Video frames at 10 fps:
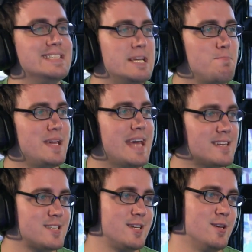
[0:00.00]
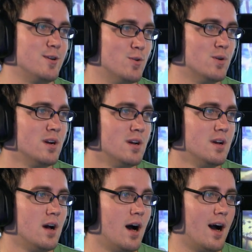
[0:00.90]
DPS queue
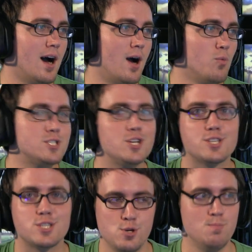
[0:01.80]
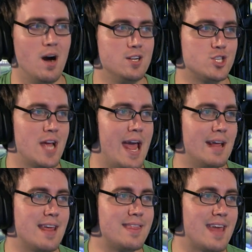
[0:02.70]
was just too much,
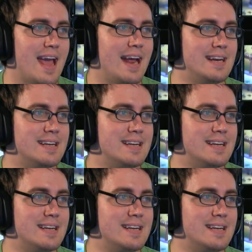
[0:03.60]
saying that they'd